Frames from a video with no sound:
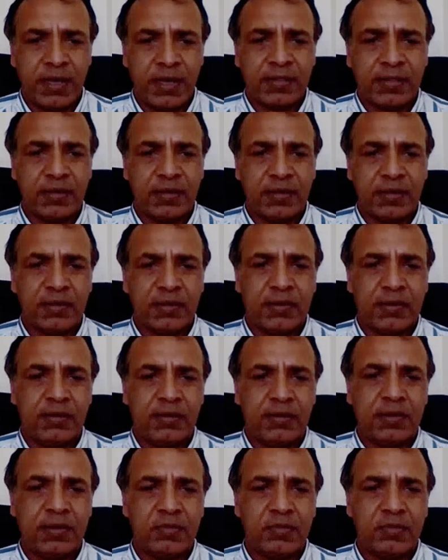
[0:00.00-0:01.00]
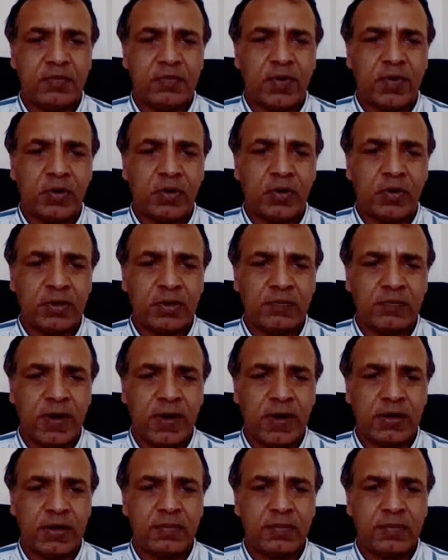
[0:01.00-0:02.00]
gathered in terms of how this
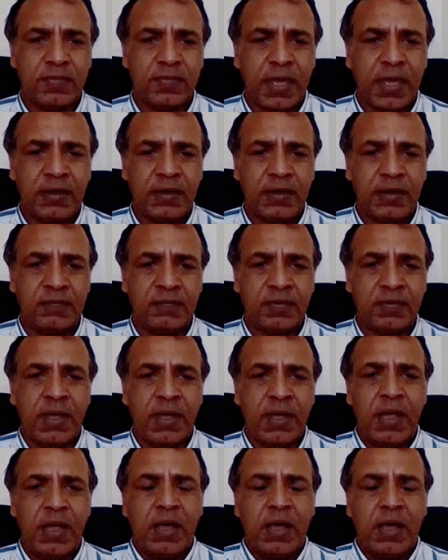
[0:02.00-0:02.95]
virus behaves,